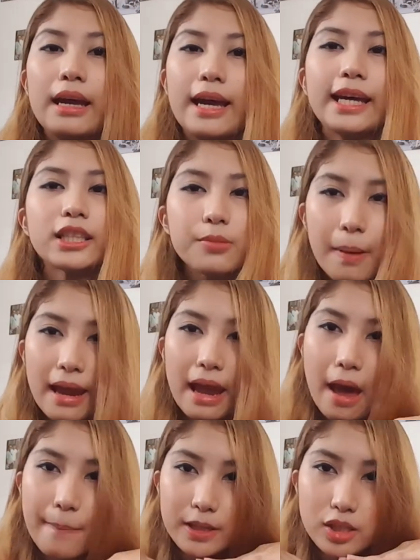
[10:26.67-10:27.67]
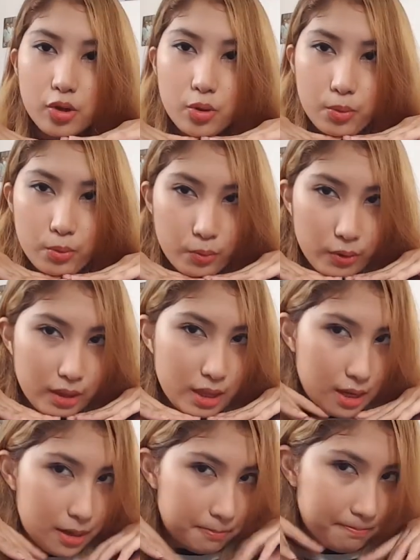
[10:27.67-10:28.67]
it's my
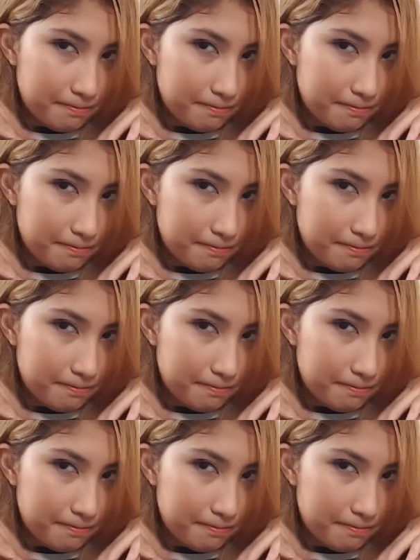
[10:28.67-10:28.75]
episode.